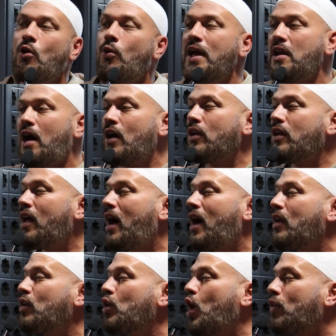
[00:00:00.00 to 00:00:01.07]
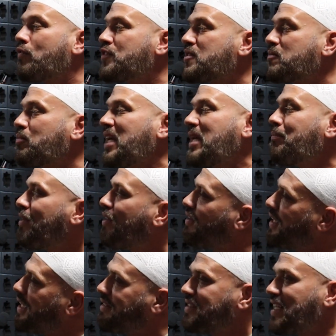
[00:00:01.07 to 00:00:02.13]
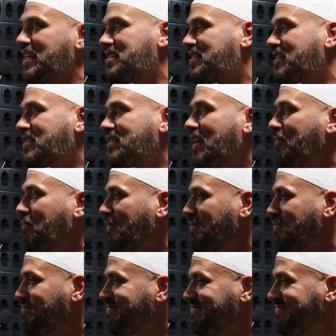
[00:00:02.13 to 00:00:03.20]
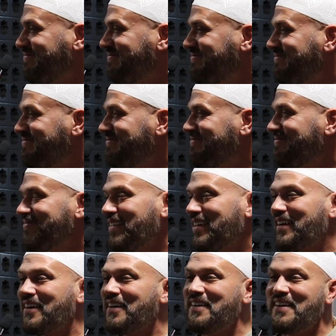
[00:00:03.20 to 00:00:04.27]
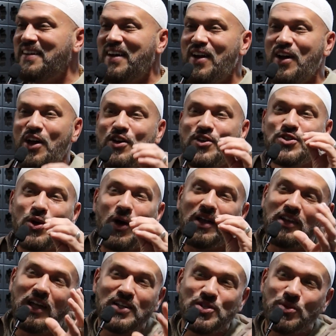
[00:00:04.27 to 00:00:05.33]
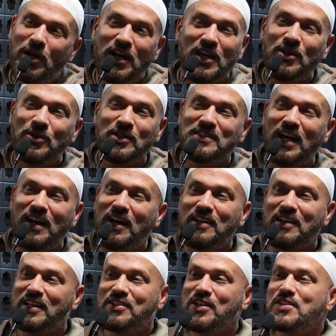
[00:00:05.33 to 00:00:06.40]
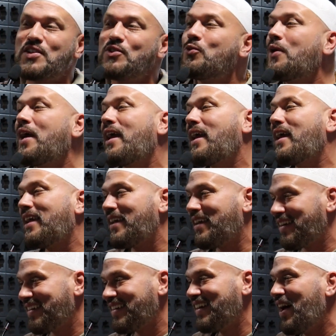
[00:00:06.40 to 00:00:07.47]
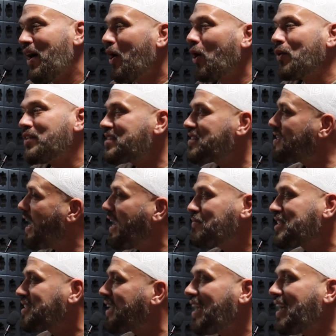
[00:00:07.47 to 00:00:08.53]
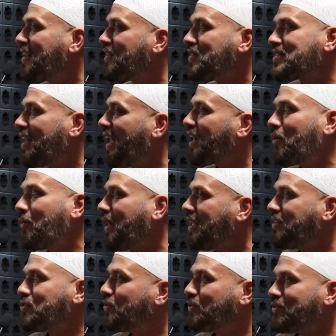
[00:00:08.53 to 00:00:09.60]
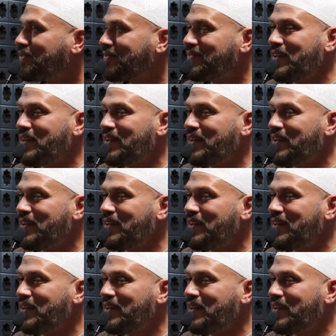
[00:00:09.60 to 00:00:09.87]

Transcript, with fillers: When Allah loves people, He tests them. Huh. So Allah subhanahu wa ta'ala doesn't weigh on the same scales like we do.